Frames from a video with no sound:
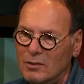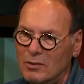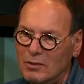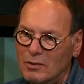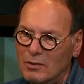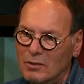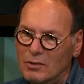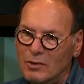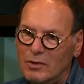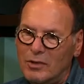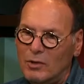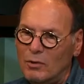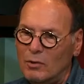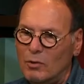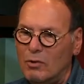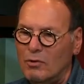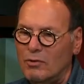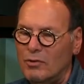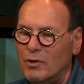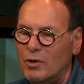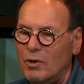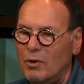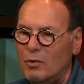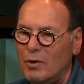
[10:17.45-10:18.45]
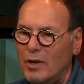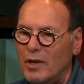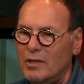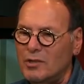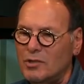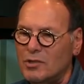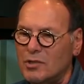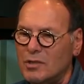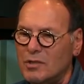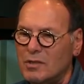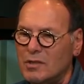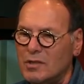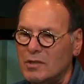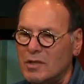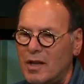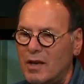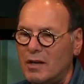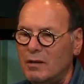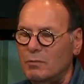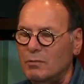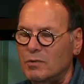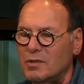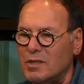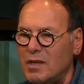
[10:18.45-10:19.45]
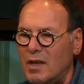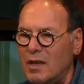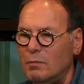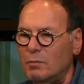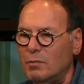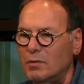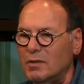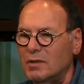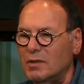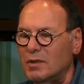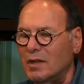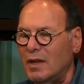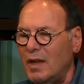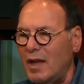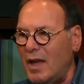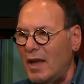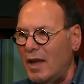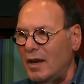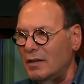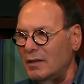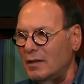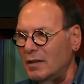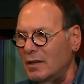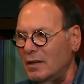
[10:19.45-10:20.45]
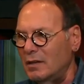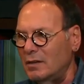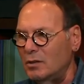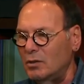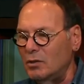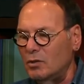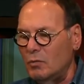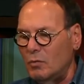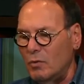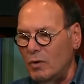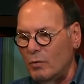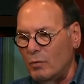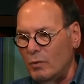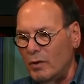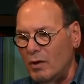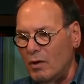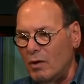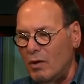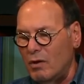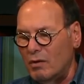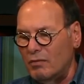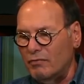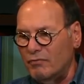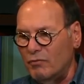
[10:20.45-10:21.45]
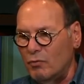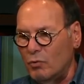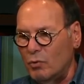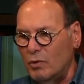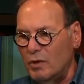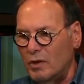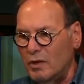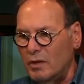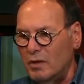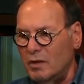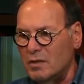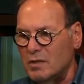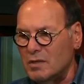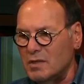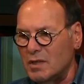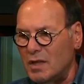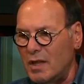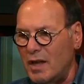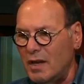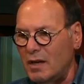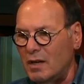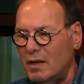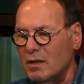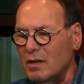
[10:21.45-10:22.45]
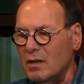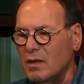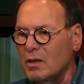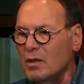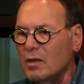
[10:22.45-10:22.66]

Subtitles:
look at all the donations that he was able to get, and look where we are 40 years later.